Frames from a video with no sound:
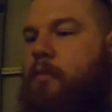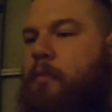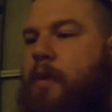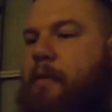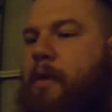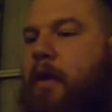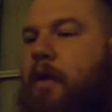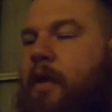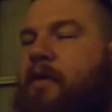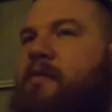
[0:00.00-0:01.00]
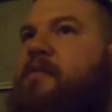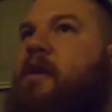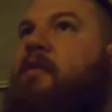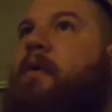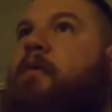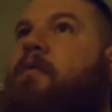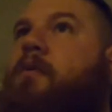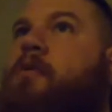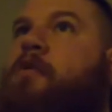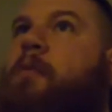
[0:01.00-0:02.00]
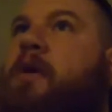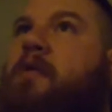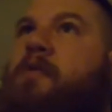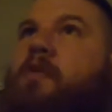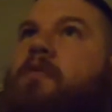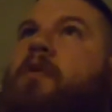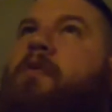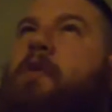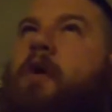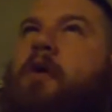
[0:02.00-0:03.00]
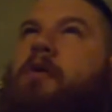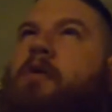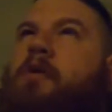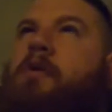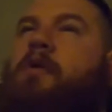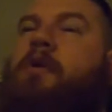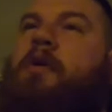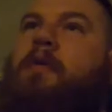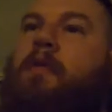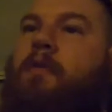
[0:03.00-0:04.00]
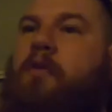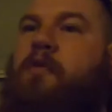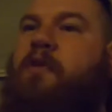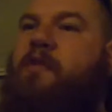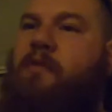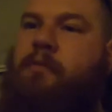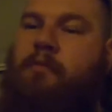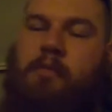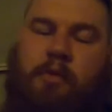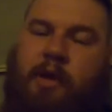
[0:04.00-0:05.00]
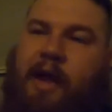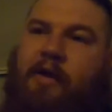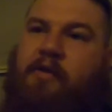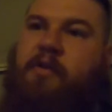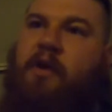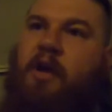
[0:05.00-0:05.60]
maybe, like, instead of like runes, because the runes are just letters.